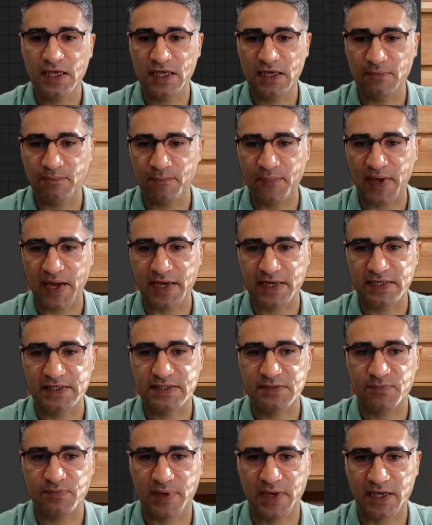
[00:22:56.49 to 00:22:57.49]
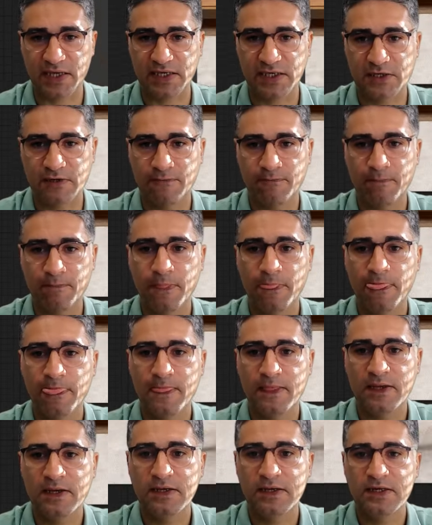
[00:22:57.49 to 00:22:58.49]
impact pack.
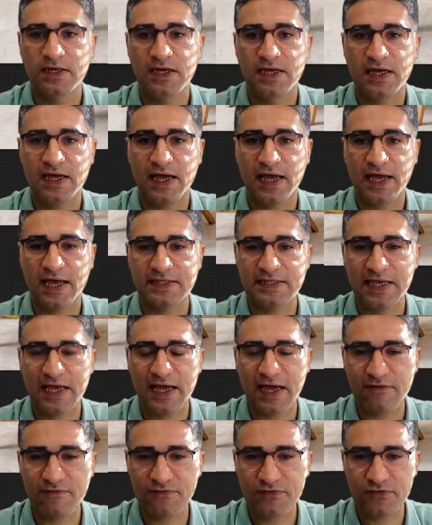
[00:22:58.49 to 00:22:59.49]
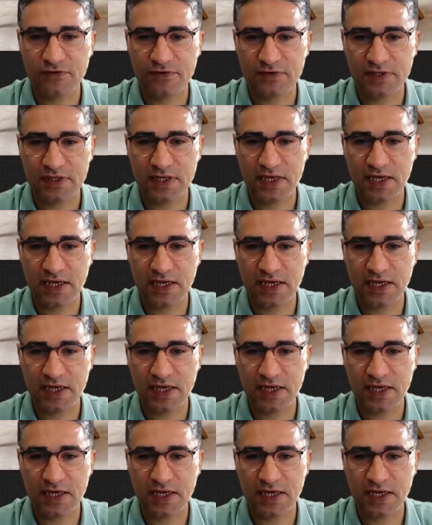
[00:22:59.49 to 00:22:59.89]
And after